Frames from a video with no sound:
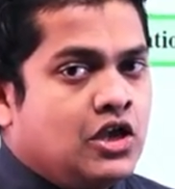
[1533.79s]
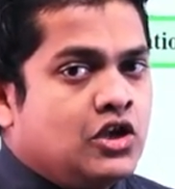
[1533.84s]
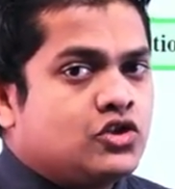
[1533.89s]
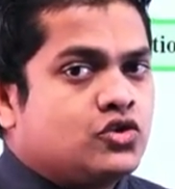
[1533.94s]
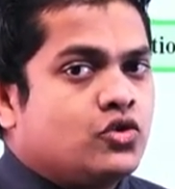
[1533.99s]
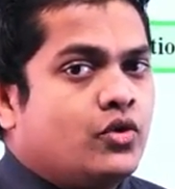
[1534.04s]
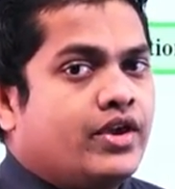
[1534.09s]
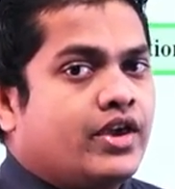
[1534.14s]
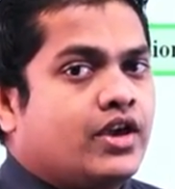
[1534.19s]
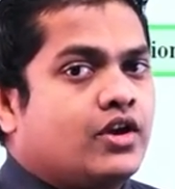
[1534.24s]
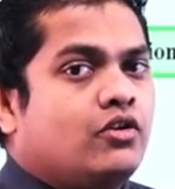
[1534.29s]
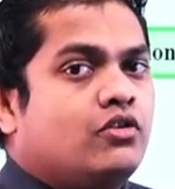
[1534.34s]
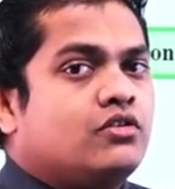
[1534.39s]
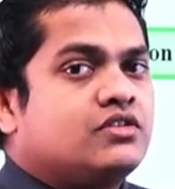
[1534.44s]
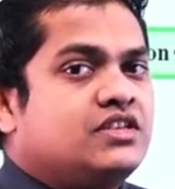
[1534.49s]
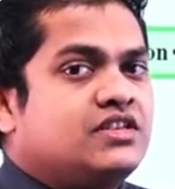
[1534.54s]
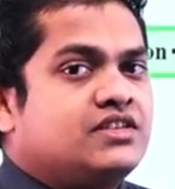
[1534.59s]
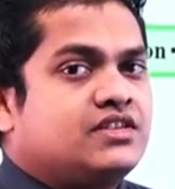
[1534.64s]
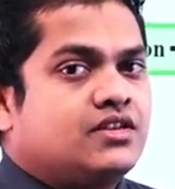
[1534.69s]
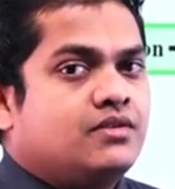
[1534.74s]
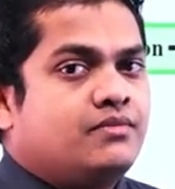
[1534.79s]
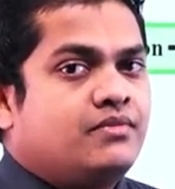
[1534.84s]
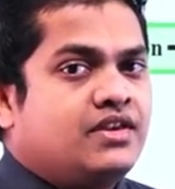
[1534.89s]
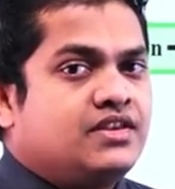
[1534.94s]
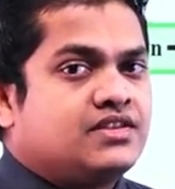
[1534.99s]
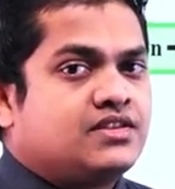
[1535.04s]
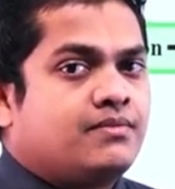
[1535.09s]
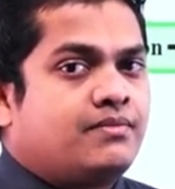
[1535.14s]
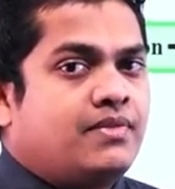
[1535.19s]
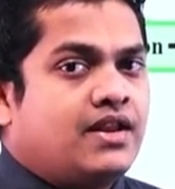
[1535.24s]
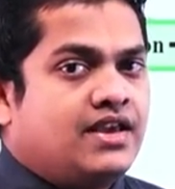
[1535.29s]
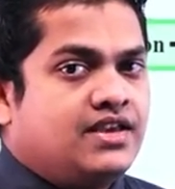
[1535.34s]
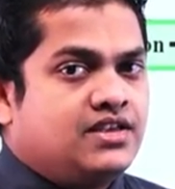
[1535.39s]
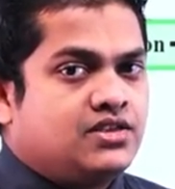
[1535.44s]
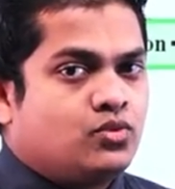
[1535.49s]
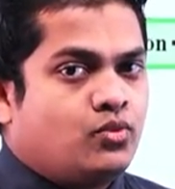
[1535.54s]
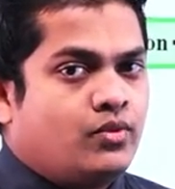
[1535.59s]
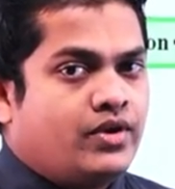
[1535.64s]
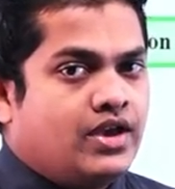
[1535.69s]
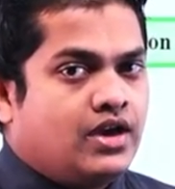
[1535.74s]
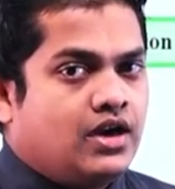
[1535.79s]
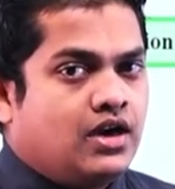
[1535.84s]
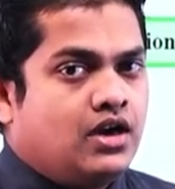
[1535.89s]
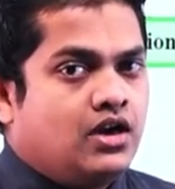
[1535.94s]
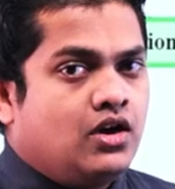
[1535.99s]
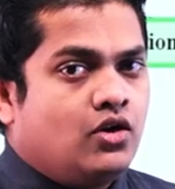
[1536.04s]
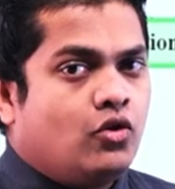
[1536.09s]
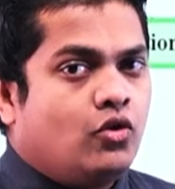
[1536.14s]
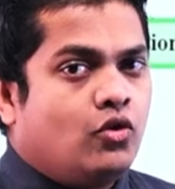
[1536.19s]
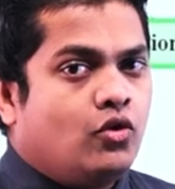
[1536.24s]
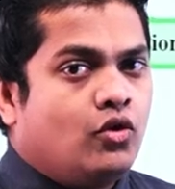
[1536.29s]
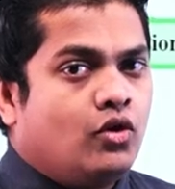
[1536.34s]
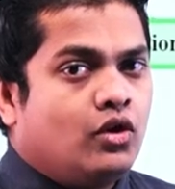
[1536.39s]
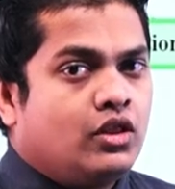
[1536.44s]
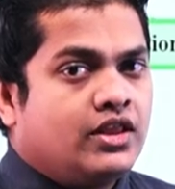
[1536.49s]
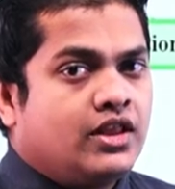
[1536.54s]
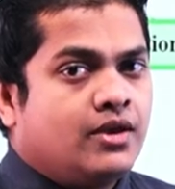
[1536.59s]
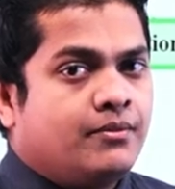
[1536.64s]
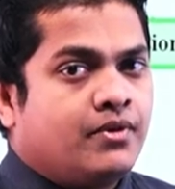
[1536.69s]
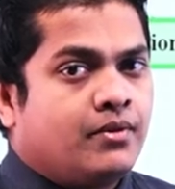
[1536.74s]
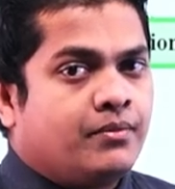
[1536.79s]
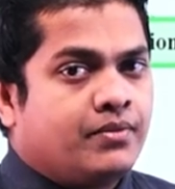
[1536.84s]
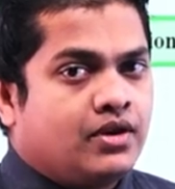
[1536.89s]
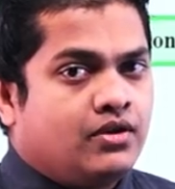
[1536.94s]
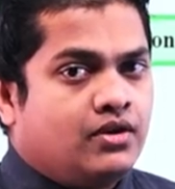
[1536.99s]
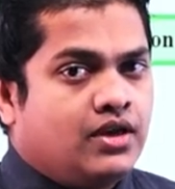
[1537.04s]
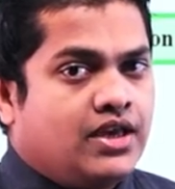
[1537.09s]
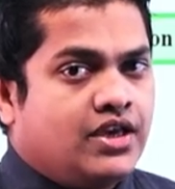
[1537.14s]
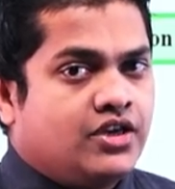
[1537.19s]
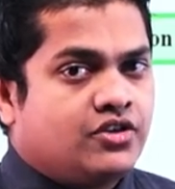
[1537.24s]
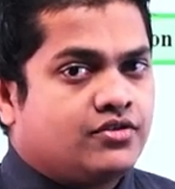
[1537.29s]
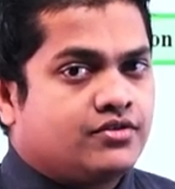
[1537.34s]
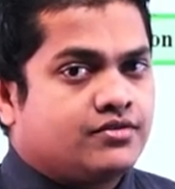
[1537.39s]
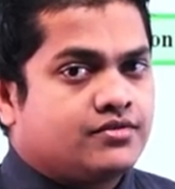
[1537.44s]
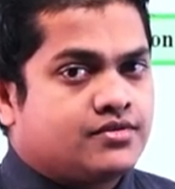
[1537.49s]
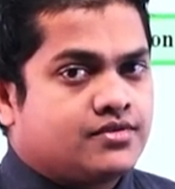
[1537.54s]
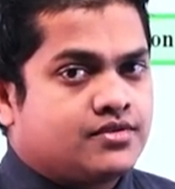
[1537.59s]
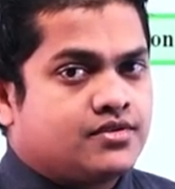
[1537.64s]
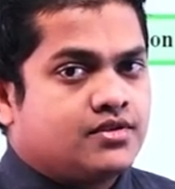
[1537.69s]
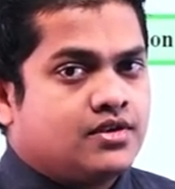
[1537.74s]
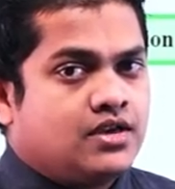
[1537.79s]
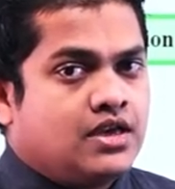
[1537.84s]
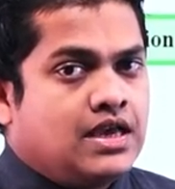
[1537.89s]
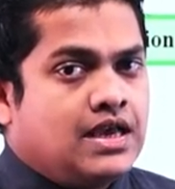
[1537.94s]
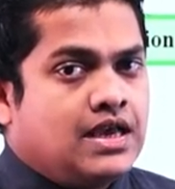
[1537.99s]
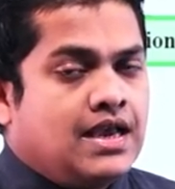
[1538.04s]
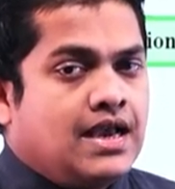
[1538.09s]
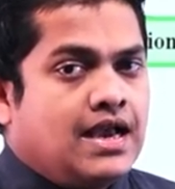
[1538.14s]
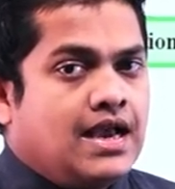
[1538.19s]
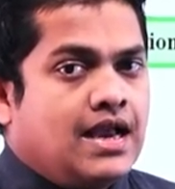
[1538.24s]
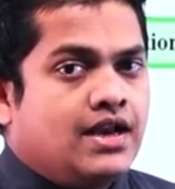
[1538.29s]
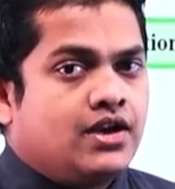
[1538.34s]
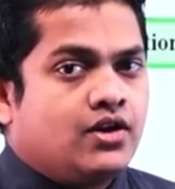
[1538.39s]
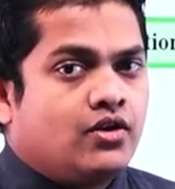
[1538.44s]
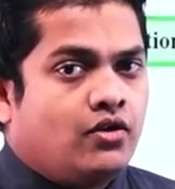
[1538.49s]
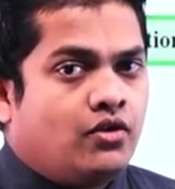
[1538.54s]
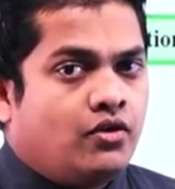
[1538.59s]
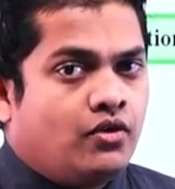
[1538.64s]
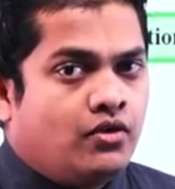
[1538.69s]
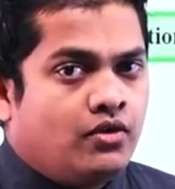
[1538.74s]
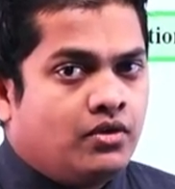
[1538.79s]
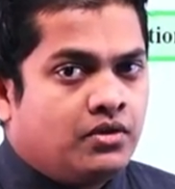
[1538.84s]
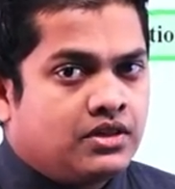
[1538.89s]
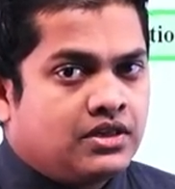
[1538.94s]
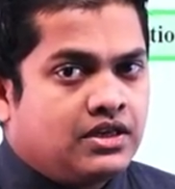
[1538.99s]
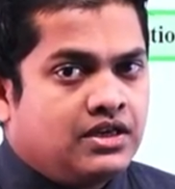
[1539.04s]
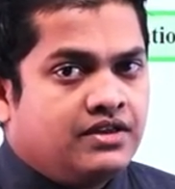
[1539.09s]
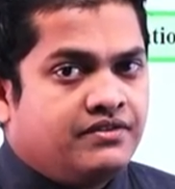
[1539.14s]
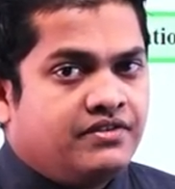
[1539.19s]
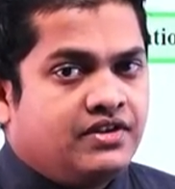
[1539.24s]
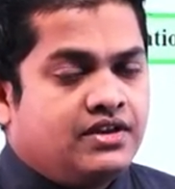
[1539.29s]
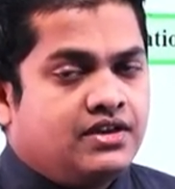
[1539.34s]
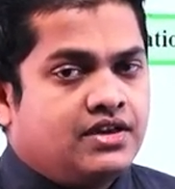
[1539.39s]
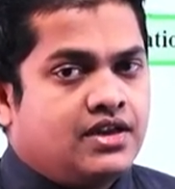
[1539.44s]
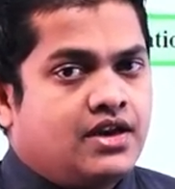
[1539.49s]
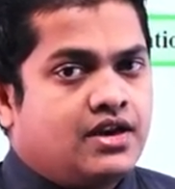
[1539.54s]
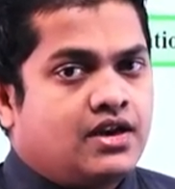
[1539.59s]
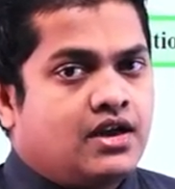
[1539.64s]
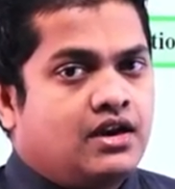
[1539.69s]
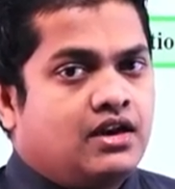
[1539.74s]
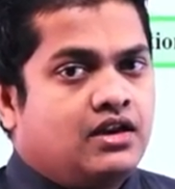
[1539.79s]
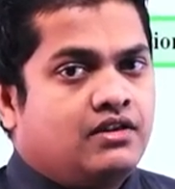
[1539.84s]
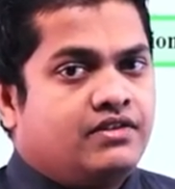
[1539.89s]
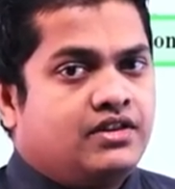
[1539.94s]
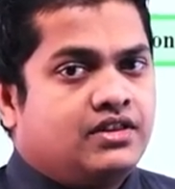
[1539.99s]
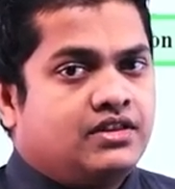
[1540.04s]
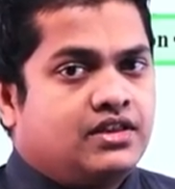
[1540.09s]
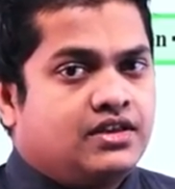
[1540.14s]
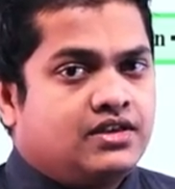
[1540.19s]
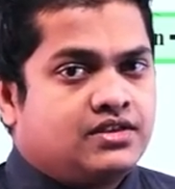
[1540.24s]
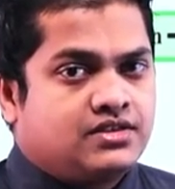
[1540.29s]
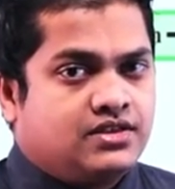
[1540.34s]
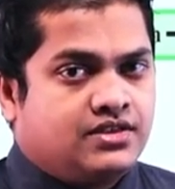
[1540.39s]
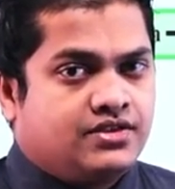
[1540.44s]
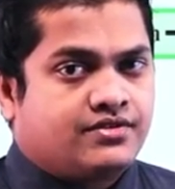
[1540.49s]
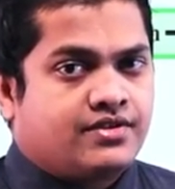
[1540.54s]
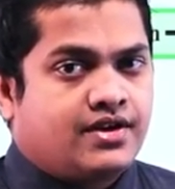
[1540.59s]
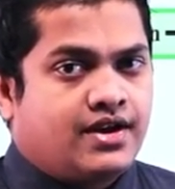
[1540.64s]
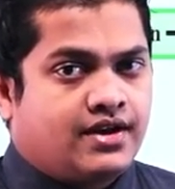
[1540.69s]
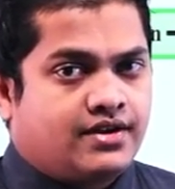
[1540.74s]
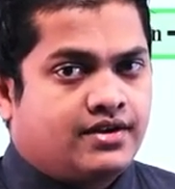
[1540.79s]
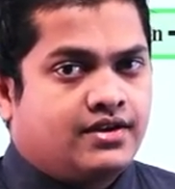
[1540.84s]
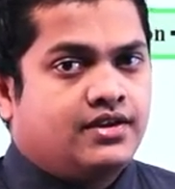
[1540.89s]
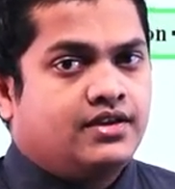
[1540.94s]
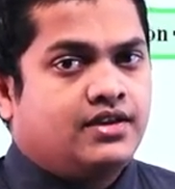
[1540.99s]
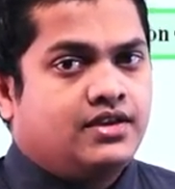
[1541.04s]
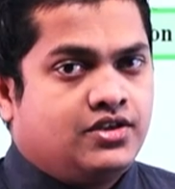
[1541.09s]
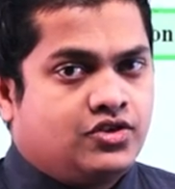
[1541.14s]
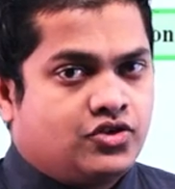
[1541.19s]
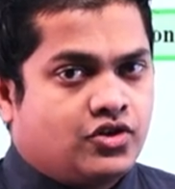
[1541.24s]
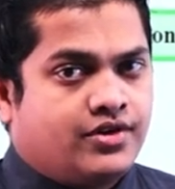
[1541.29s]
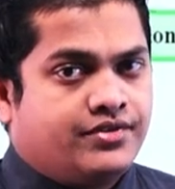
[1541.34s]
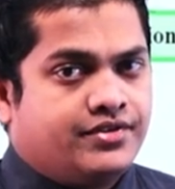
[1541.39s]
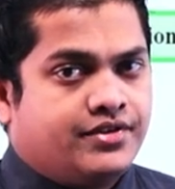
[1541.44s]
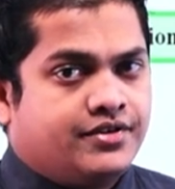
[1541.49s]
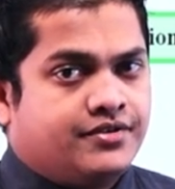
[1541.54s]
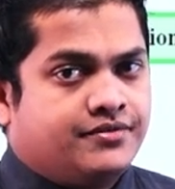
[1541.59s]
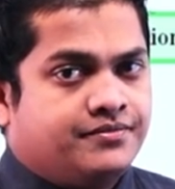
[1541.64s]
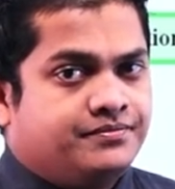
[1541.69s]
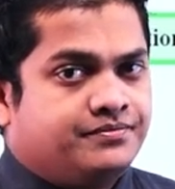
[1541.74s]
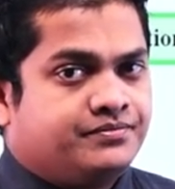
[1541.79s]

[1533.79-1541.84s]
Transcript: So ecosystem is a place where all the populations and all the living and non-living things interacting each other.